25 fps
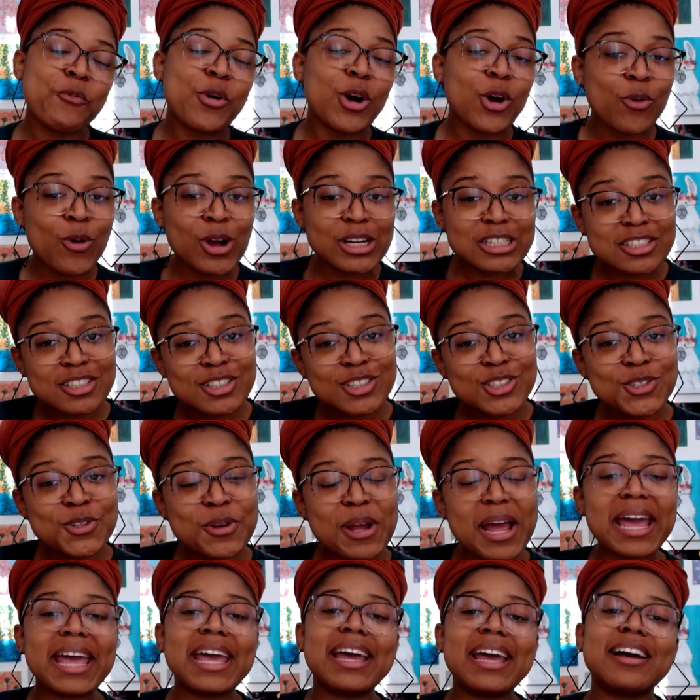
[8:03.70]
what questions you
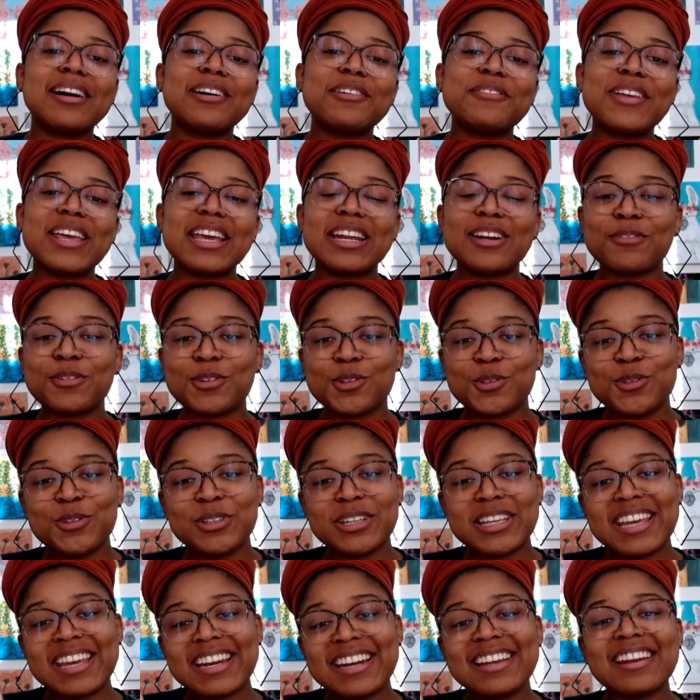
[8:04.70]
have, and if you do
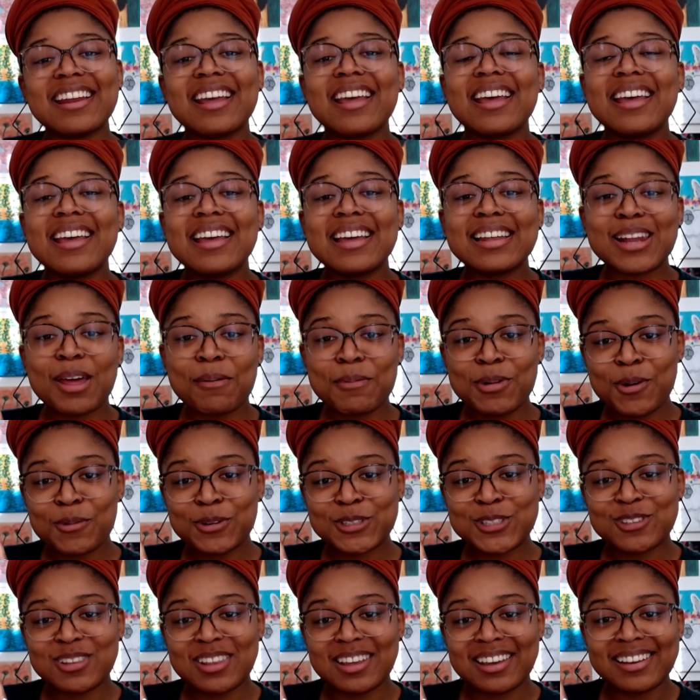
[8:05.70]
get it, let me know
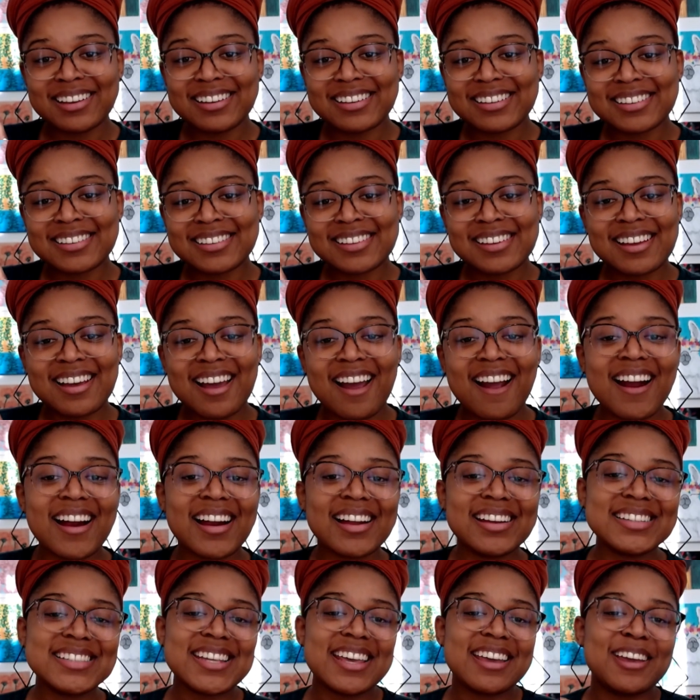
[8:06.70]
what you think. All right,
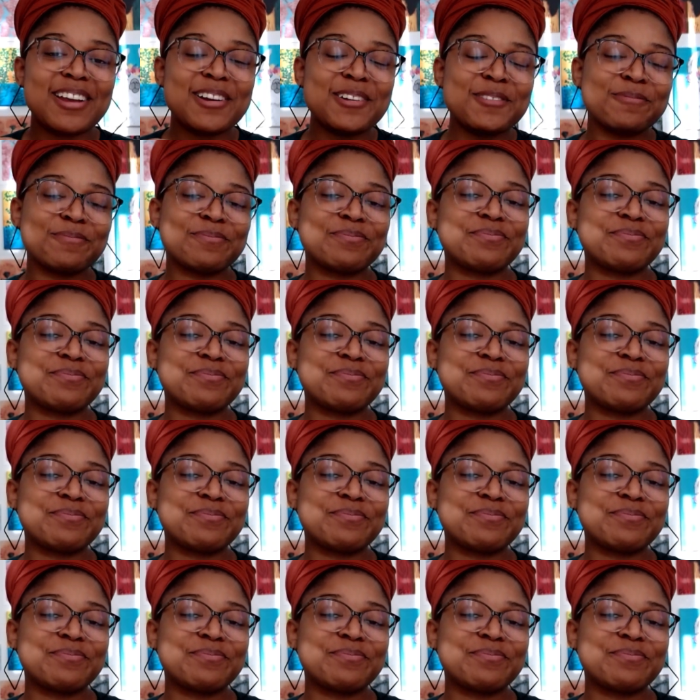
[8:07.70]
take care.